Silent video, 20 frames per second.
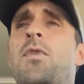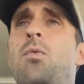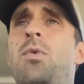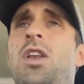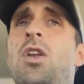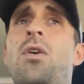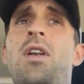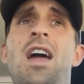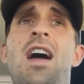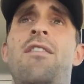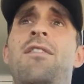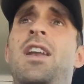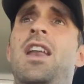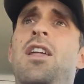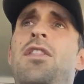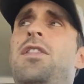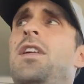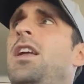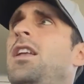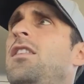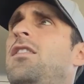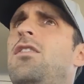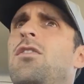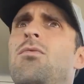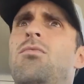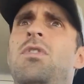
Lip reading: We don't have anything to